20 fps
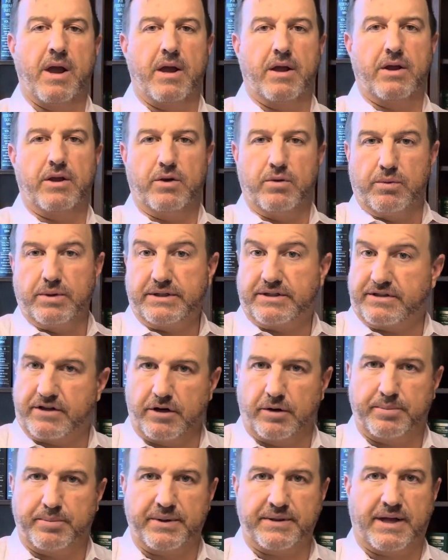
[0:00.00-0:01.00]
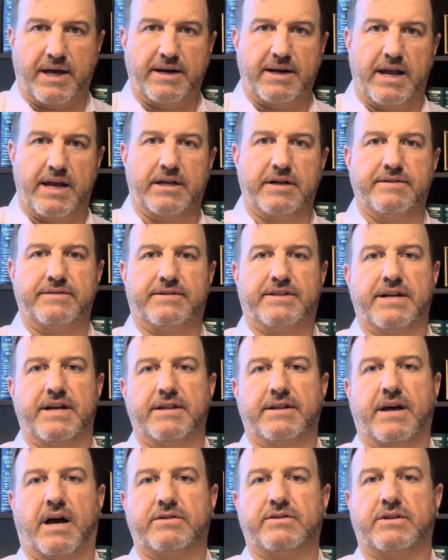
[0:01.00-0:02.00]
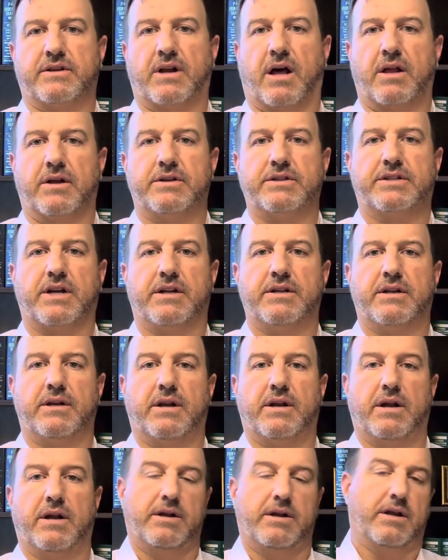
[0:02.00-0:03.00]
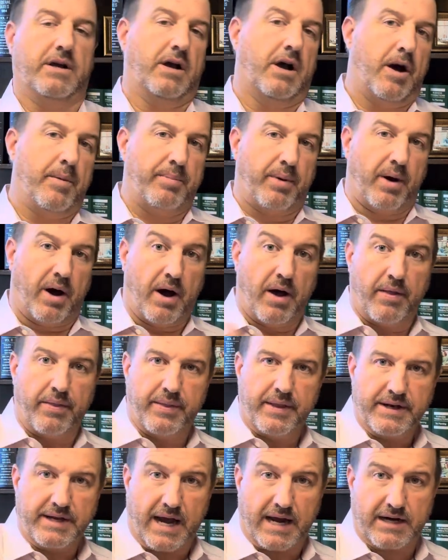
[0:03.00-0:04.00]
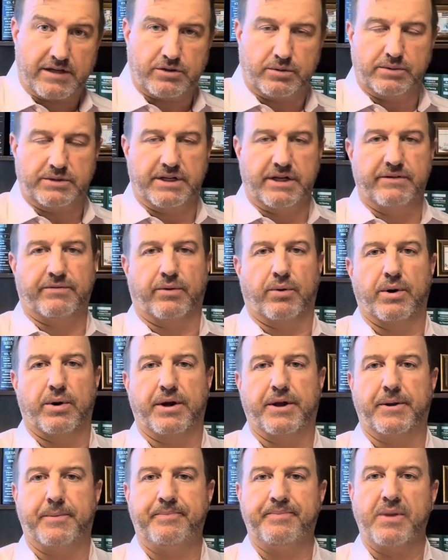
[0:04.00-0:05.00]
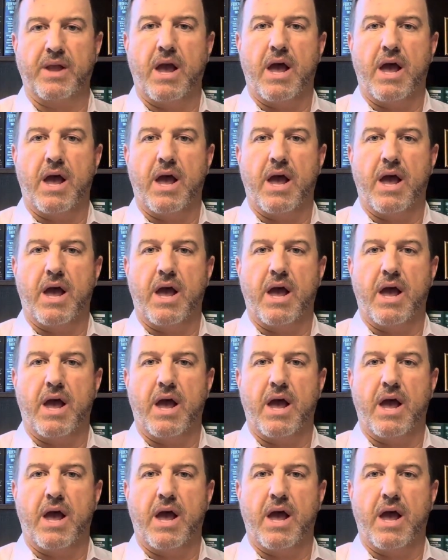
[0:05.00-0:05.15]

you would still put that negative $10,000 up on the actual 1040,